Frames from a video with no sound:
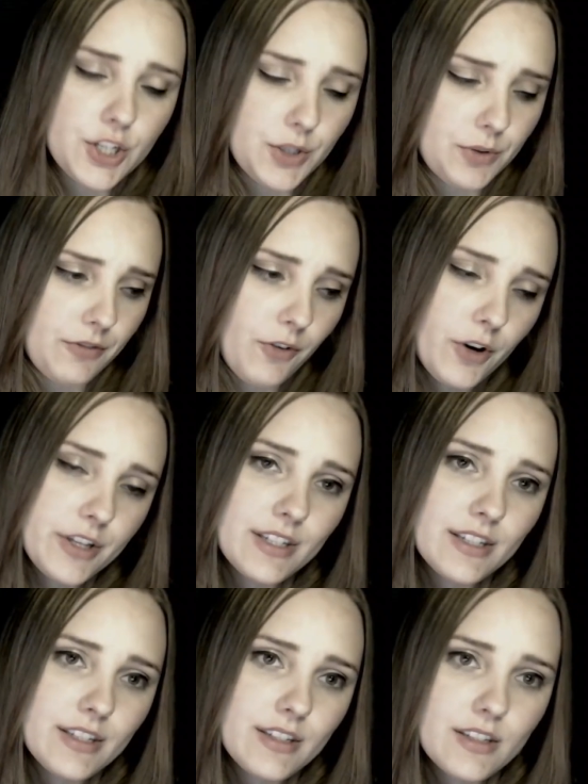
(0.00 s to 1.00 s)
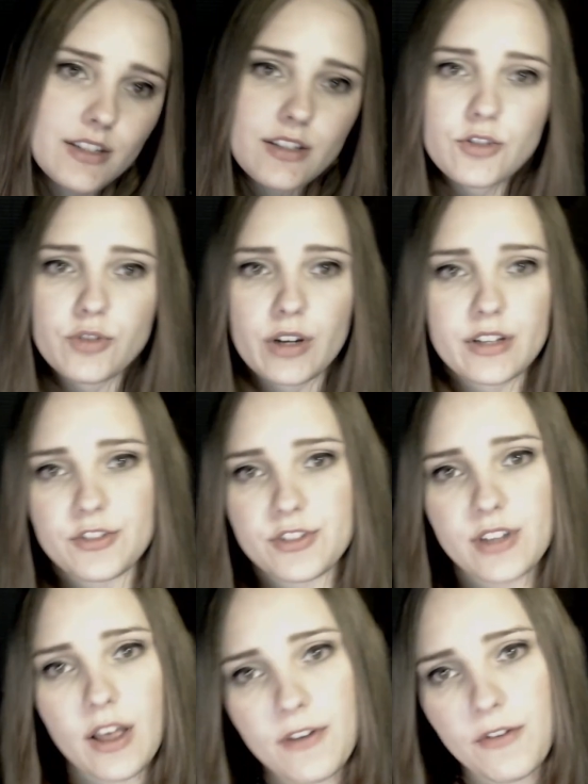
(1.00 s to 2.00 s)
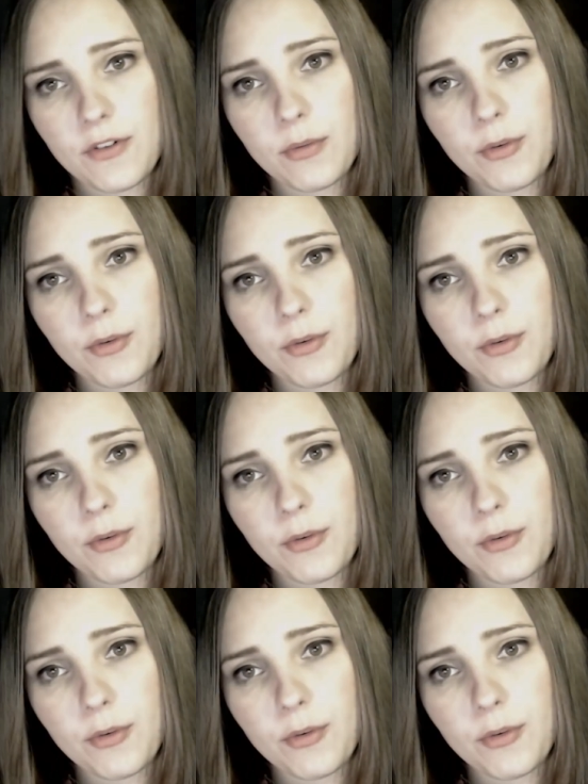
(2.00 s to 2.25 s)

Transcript: Do the voices, dress yourself every